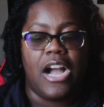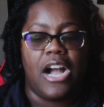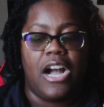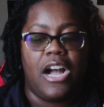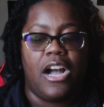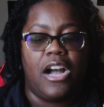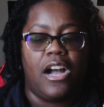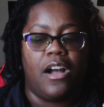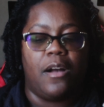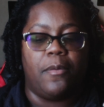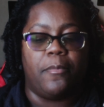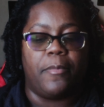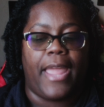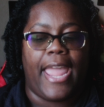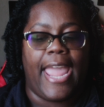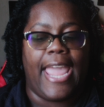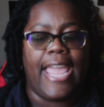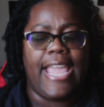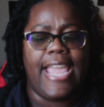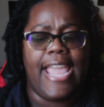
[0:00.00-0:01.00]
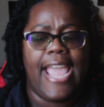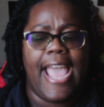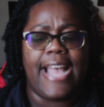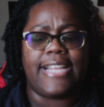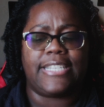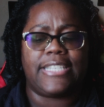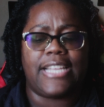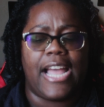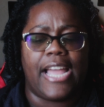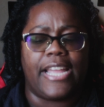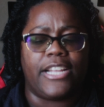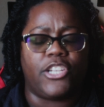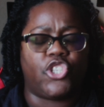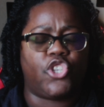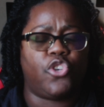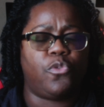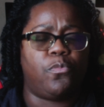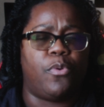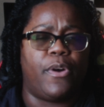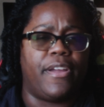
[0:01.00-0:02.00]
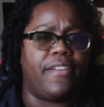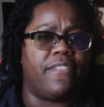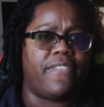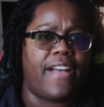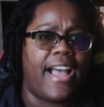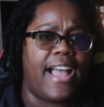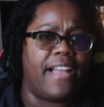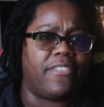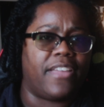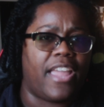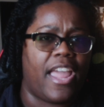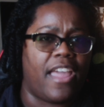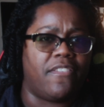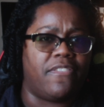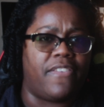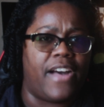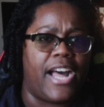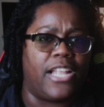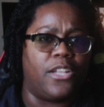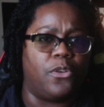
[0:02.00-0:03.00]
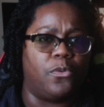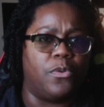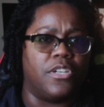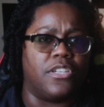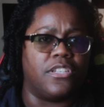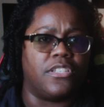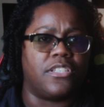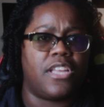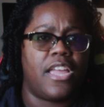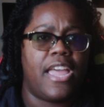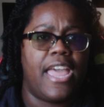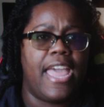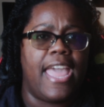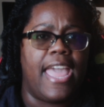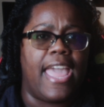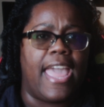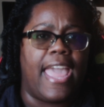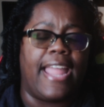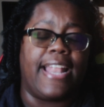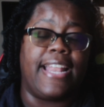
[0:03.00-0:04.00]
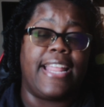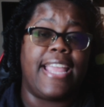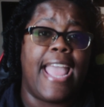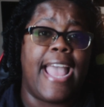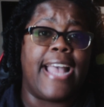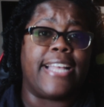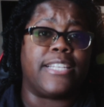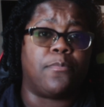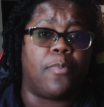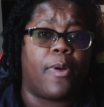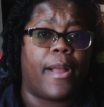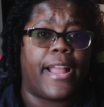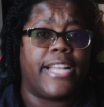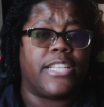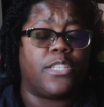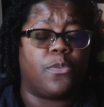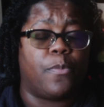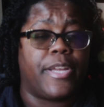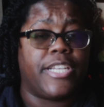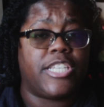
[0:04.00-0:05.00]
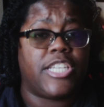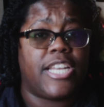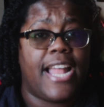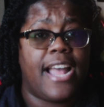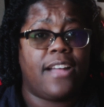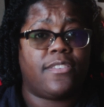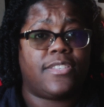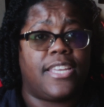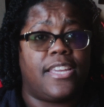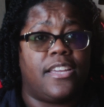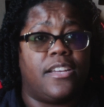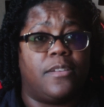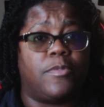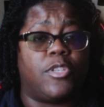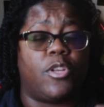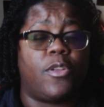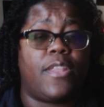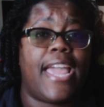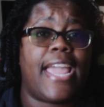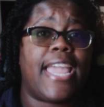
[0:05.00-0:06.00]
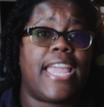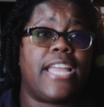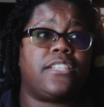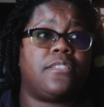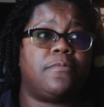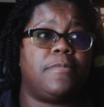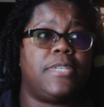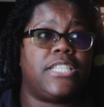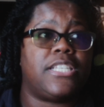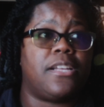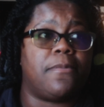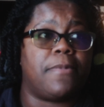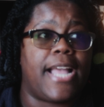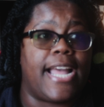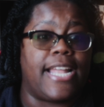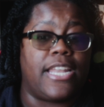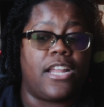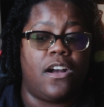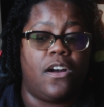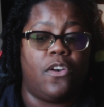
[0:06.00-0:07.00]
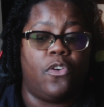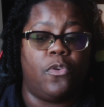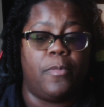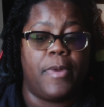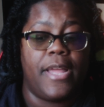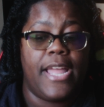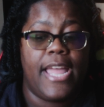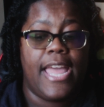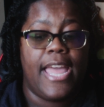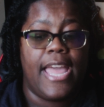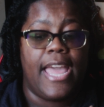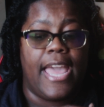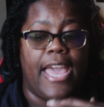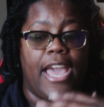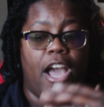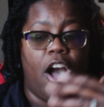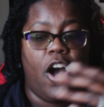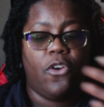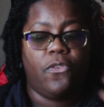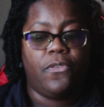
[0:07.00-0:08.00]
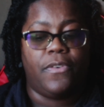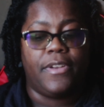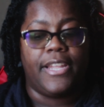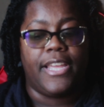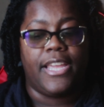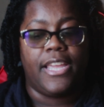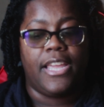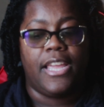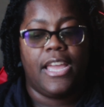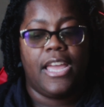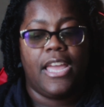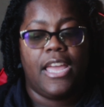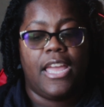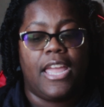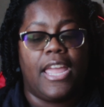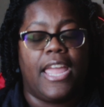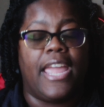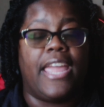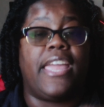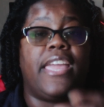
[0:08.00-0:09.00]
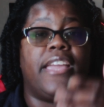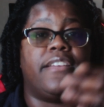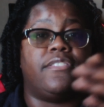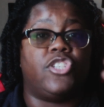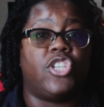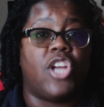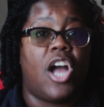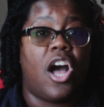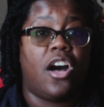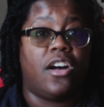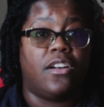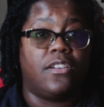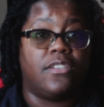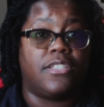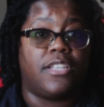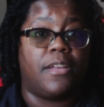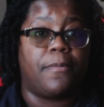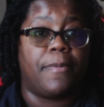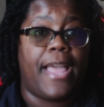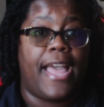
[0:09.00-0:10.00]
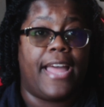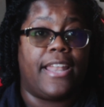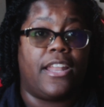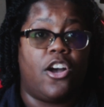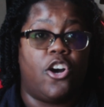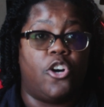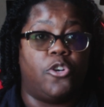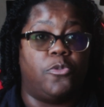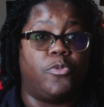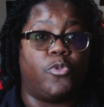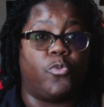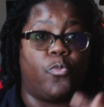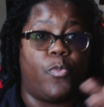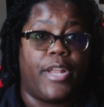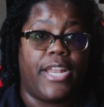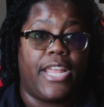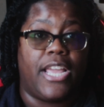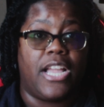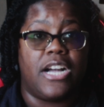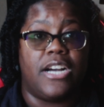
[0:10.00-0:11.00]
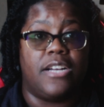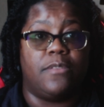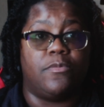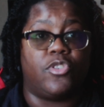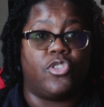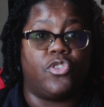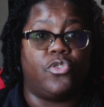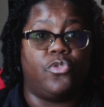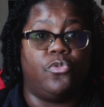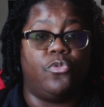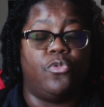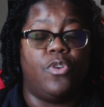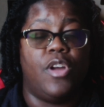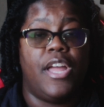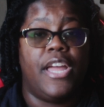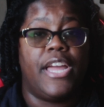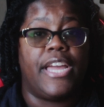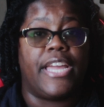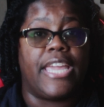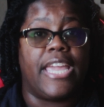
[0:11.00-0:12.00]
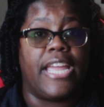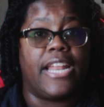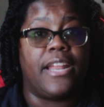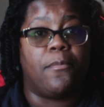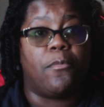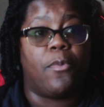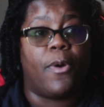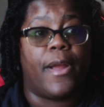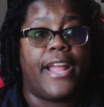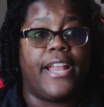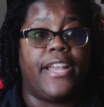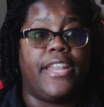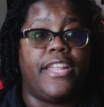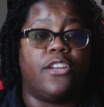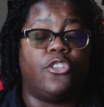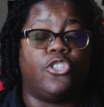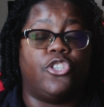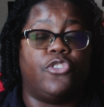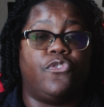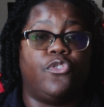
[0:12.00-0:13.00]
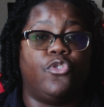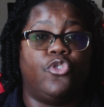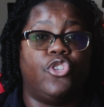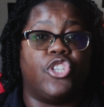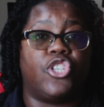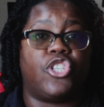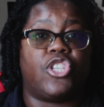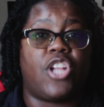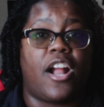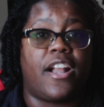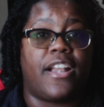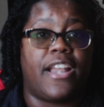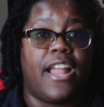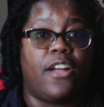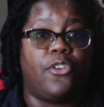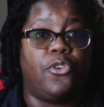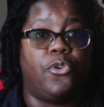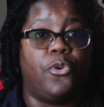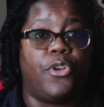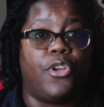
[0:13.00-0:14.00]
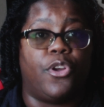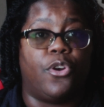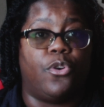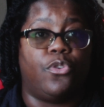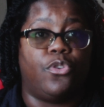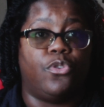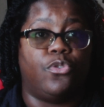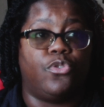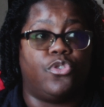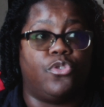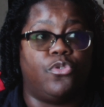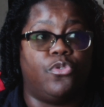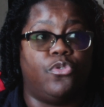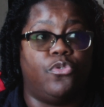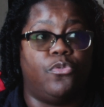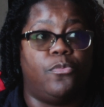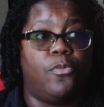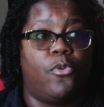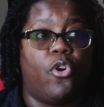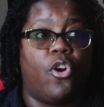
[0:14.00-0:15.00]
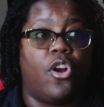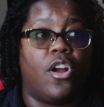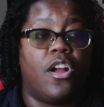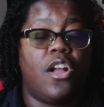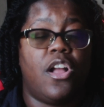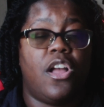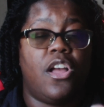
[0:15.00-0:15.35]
And he has like 2.5K followers, and he has brands reaching out to him. So that gives me some kind of hope, and hopefully it gives y'all some kind of hopes when it comes to getting brand deals if you just starting out doing your YouTube or